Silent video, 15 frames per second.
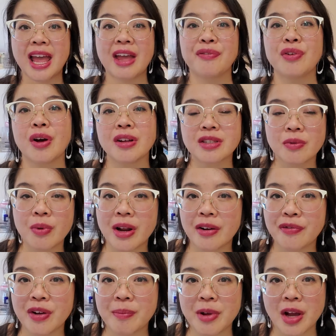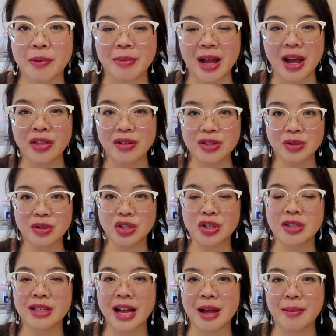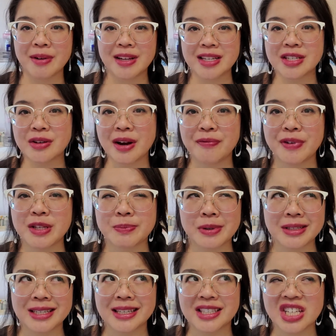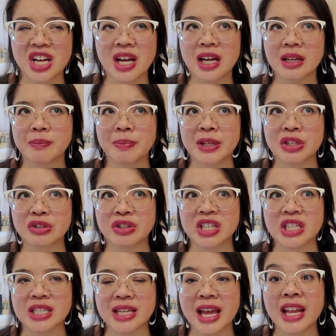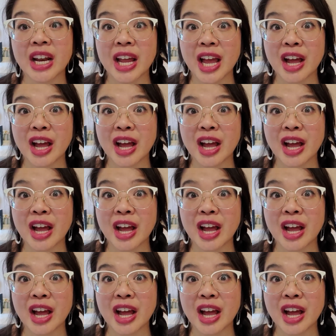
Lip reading: If you also want to find me on my other socials, I'm on Instagram, Facebook, TikTok, Pinterest, and I